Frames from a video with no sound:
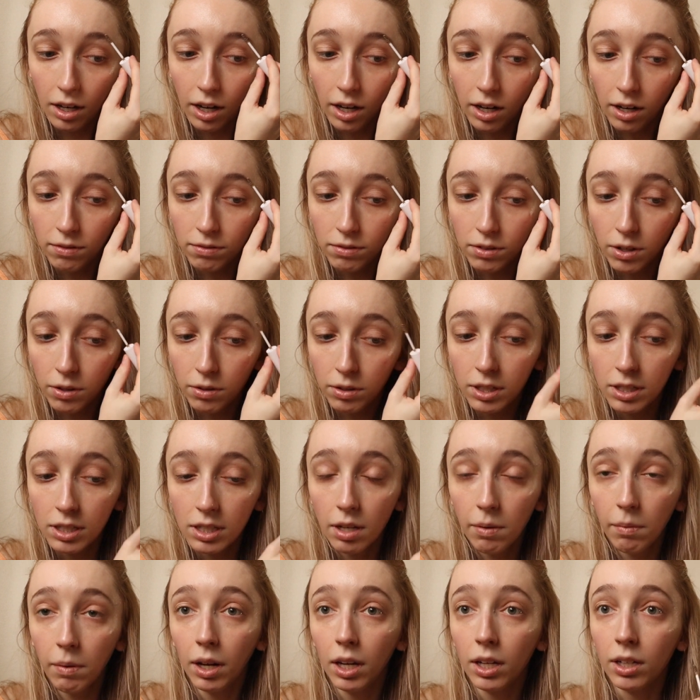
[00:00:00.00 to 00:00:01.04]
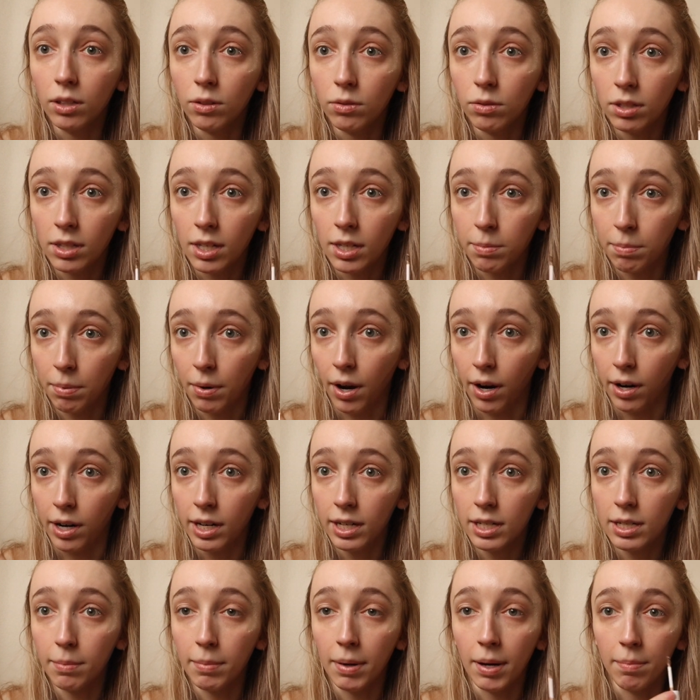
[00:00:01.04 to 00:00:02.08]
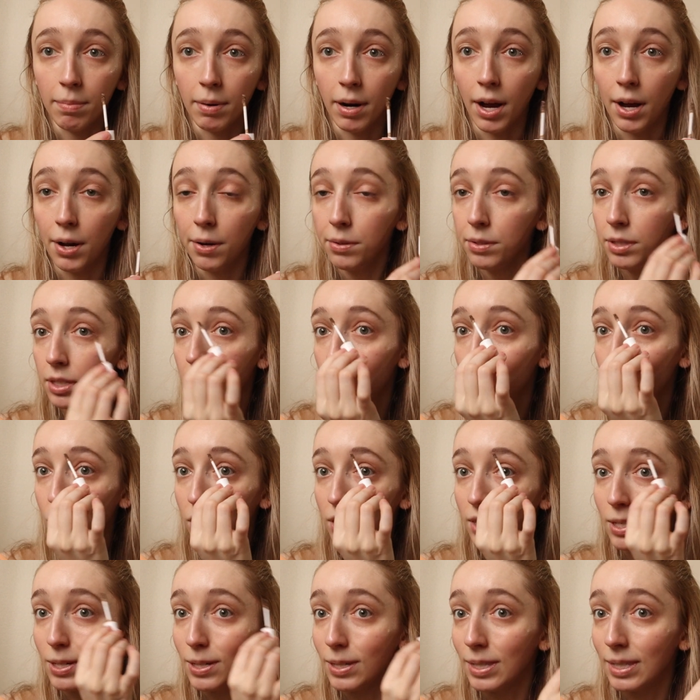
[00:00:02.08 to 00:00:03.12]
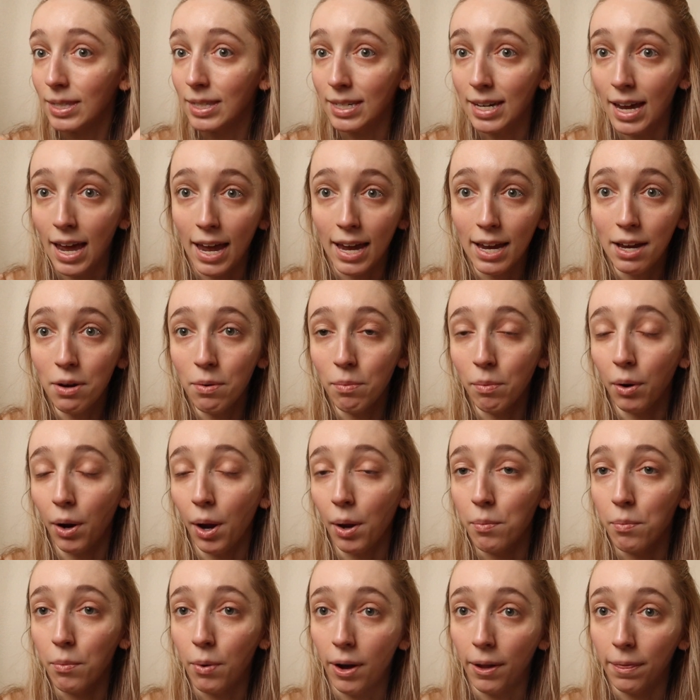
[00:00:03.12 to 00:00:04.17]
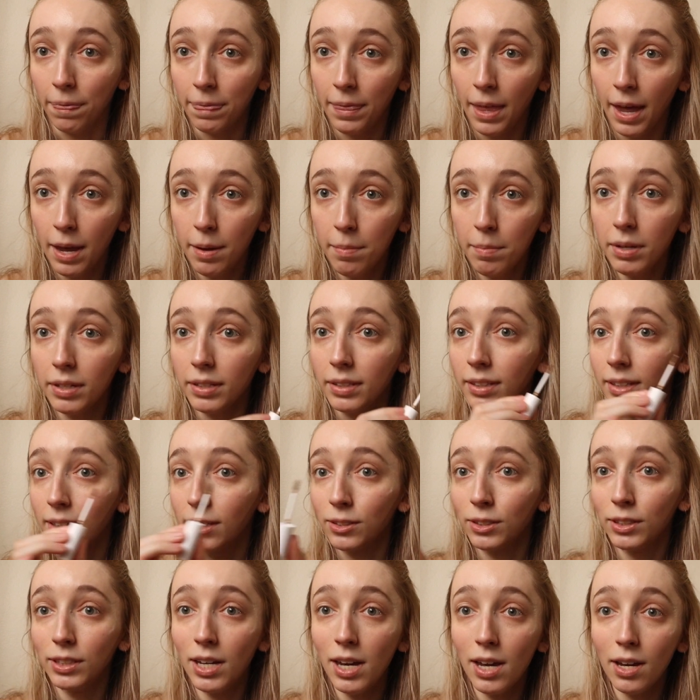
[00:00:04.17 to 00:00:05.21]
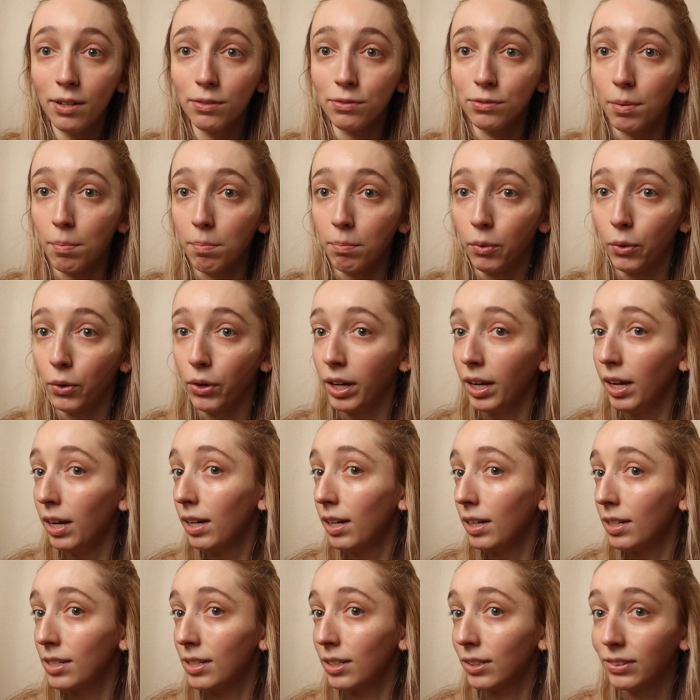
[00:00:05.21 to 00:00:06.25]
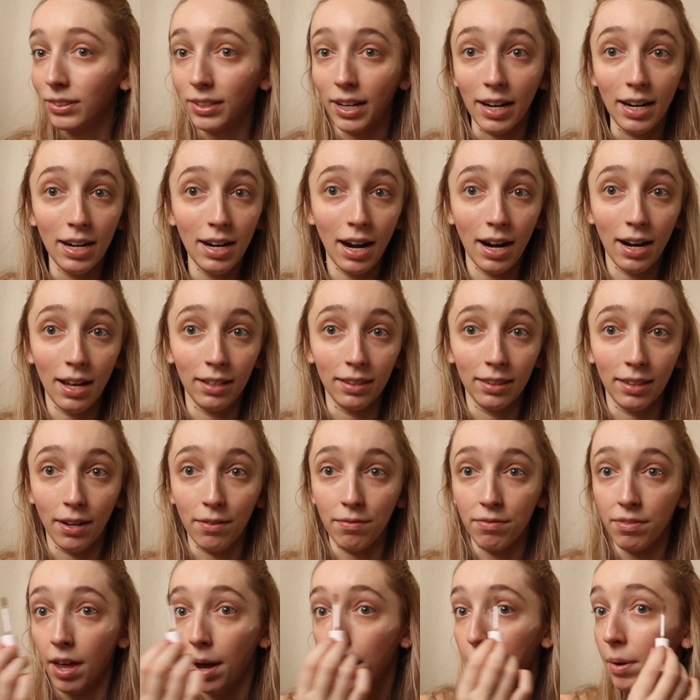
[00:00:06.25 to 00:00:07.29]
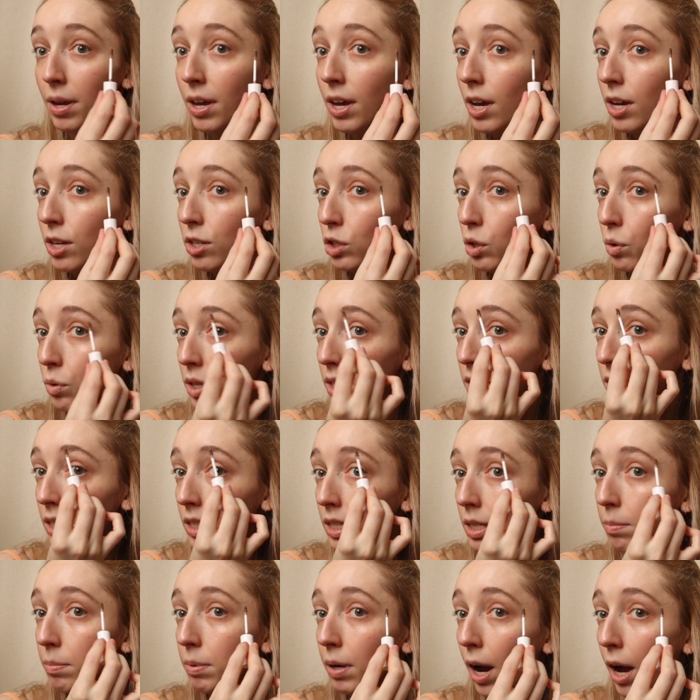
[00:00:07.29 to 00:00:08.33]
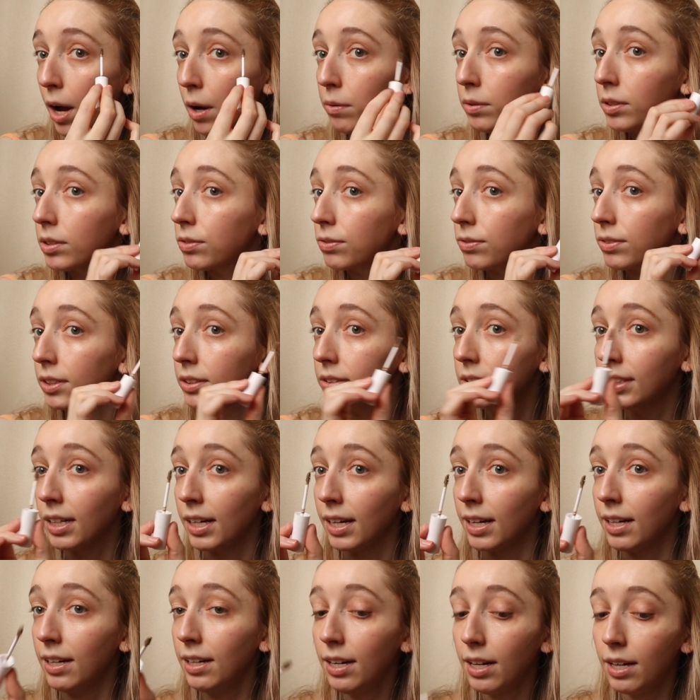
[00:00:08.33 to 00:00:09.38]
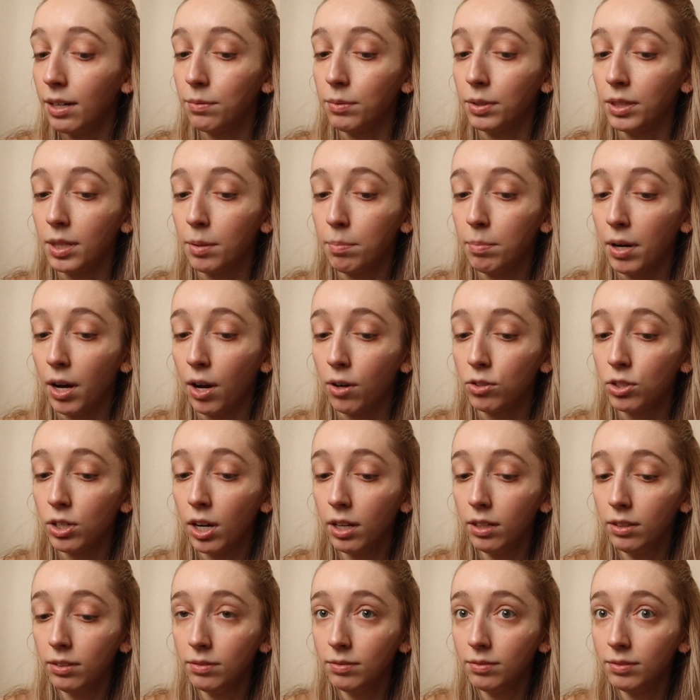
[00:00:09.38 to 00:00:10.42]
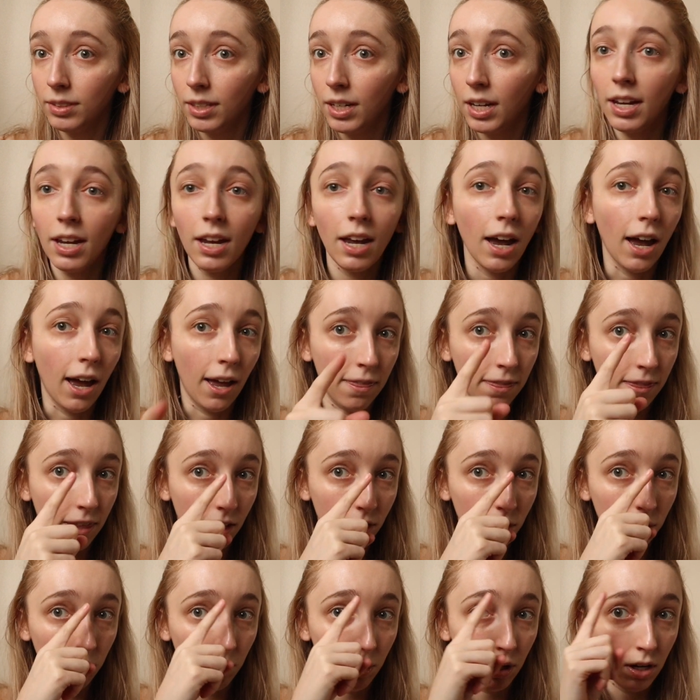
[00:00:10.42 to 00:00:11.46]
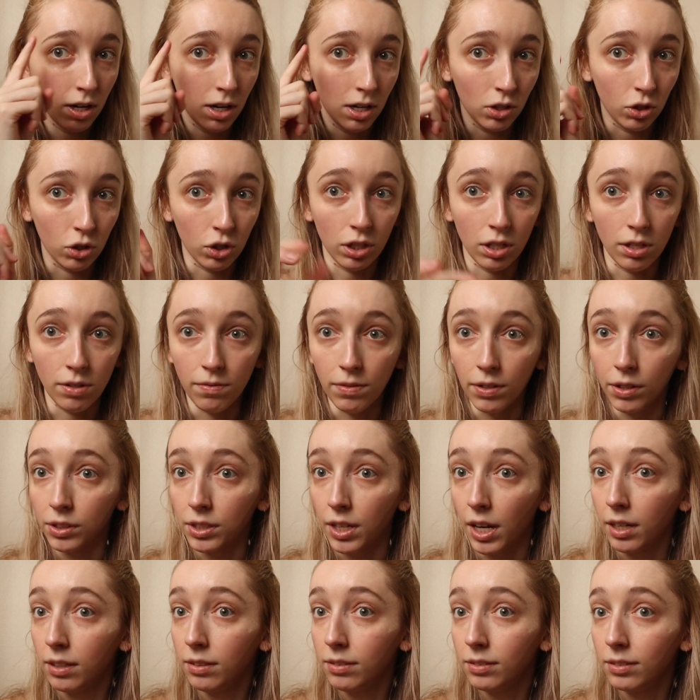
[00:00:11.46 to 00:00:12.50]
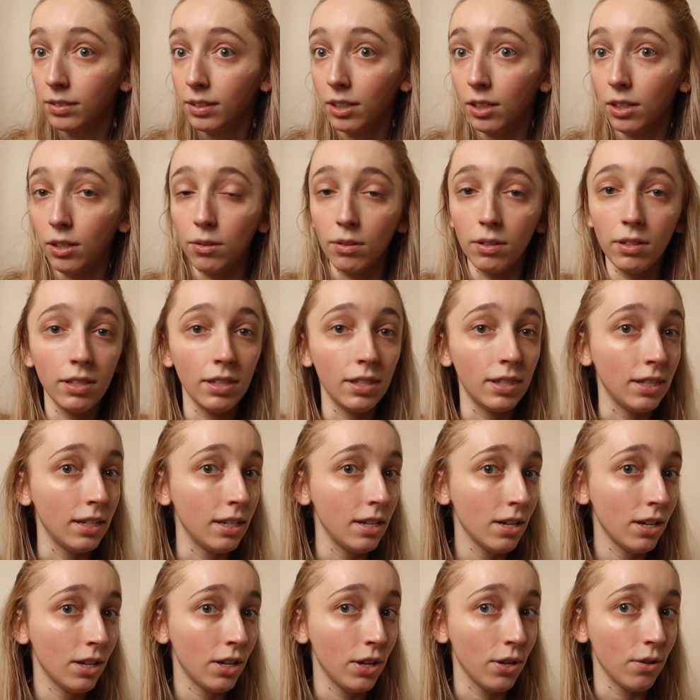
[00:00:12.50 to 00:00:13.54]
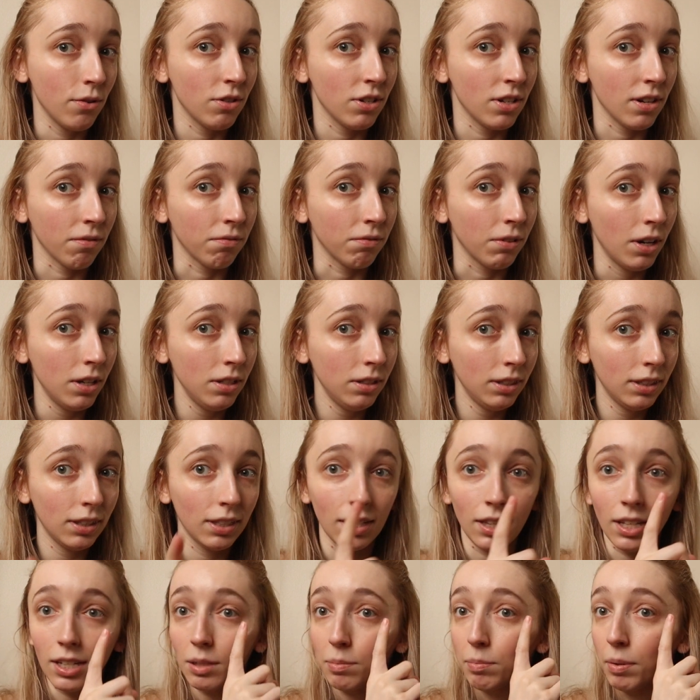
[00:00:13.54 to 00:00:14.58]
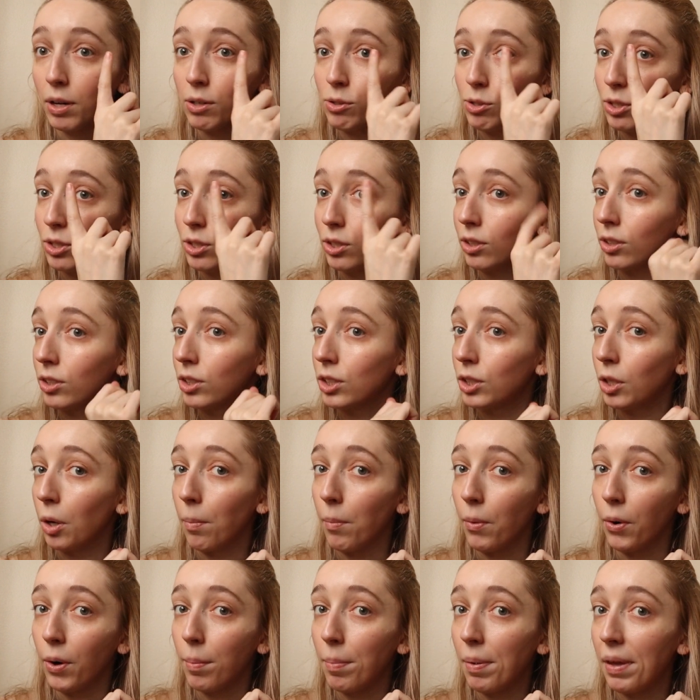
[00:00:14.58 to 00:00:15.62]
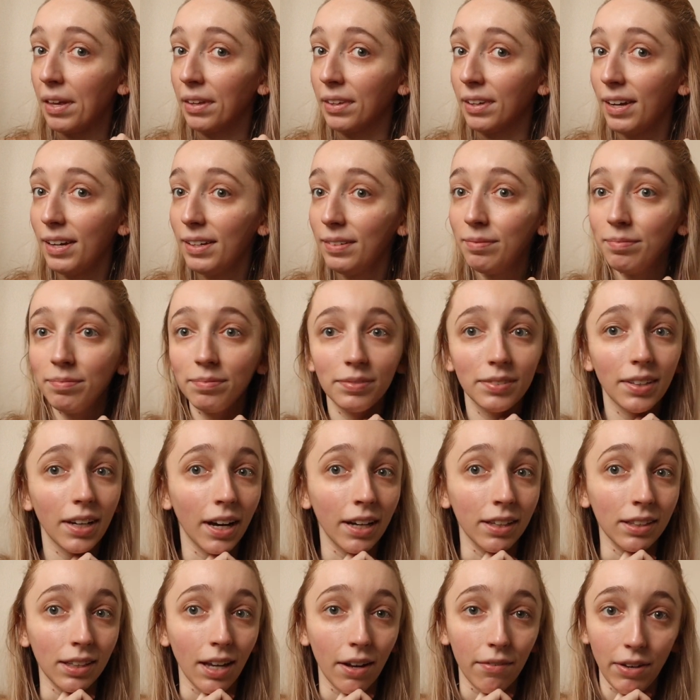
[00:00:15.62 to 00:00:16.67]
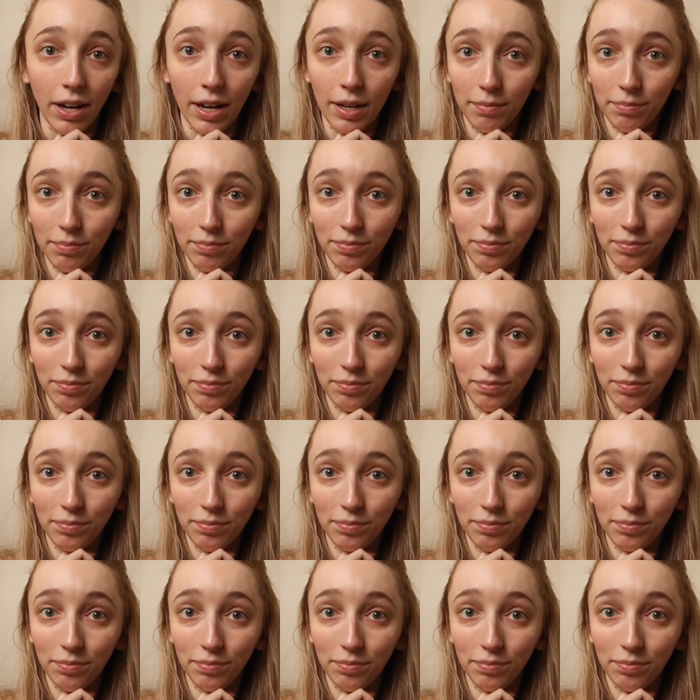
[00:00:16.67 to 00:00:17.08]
And I've noticed that when I use this product, my brows just stay where I want them, literally from morning until night, and I love them. So this is the brow filled in and with the brow gel, and this one is just filled in. Like you can see a huge difference. This brow just looks so more appealing. I love it.